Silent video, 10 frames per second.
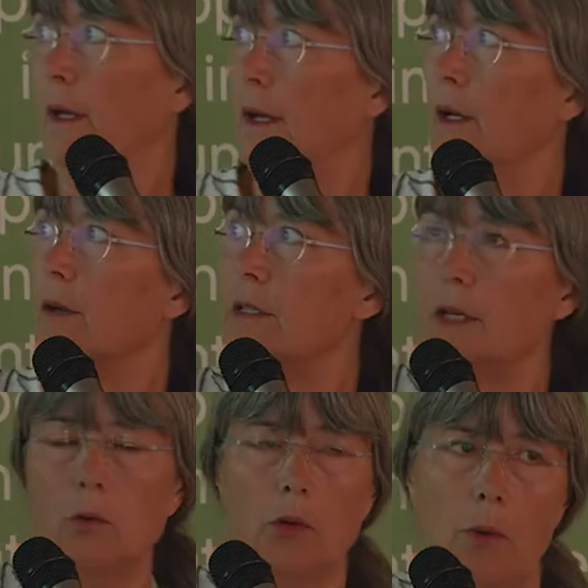And you can see
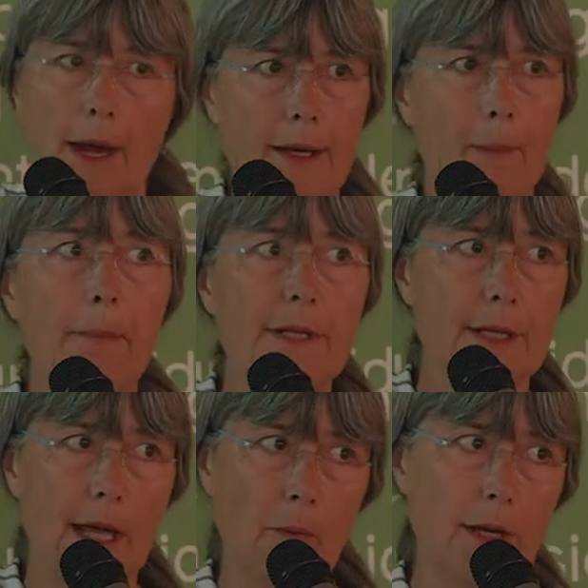all the red numbers
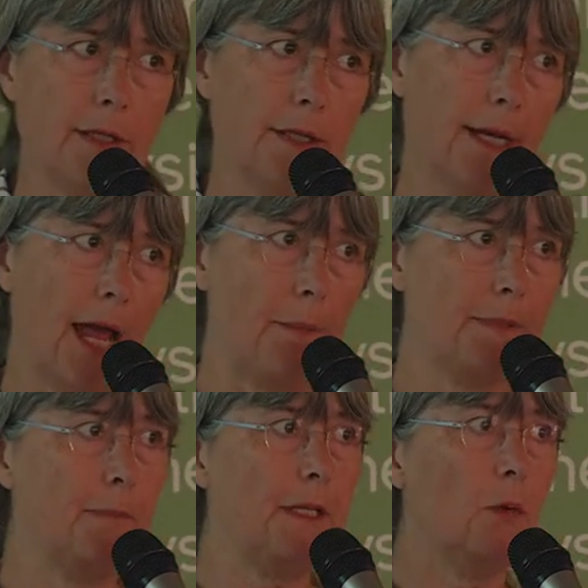there, which are the
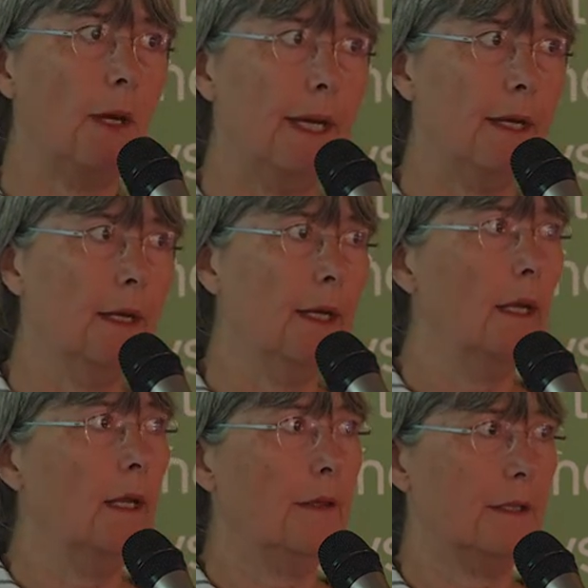gaps between
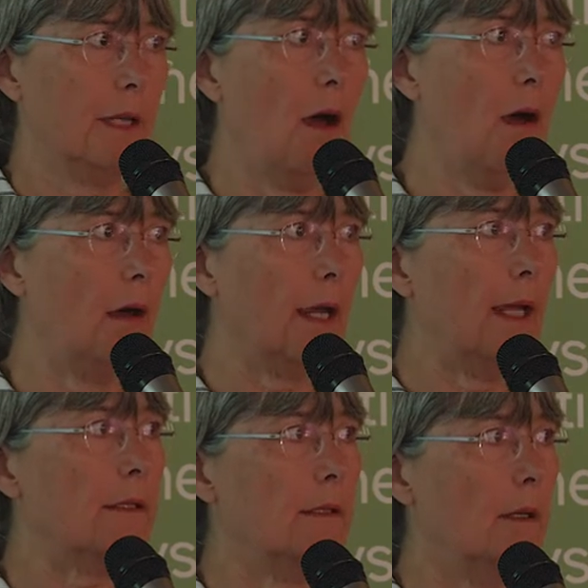the
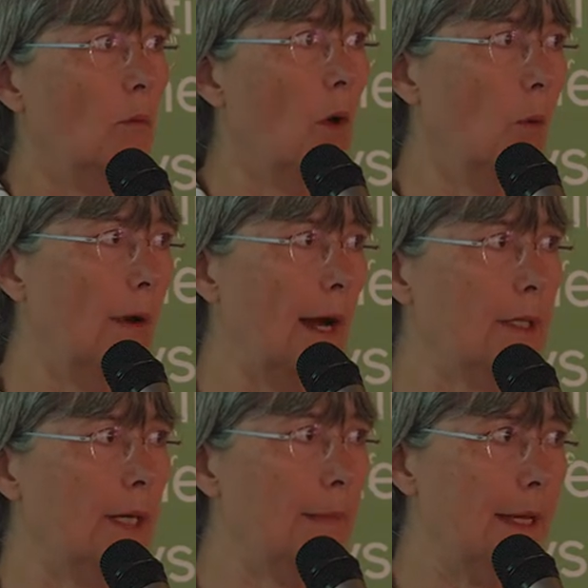target and what we're
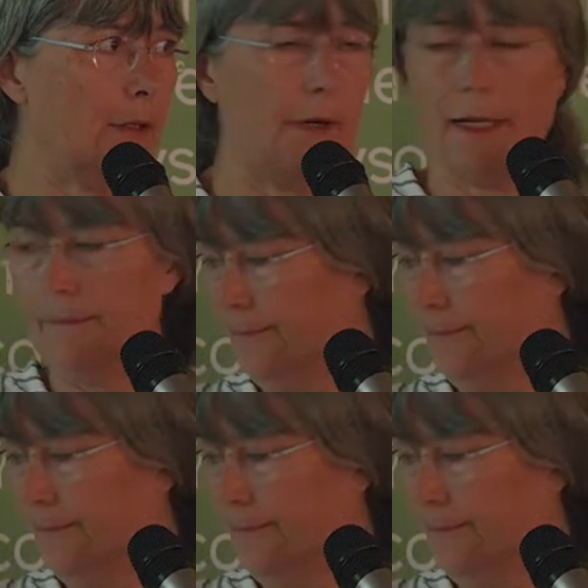actually measuring.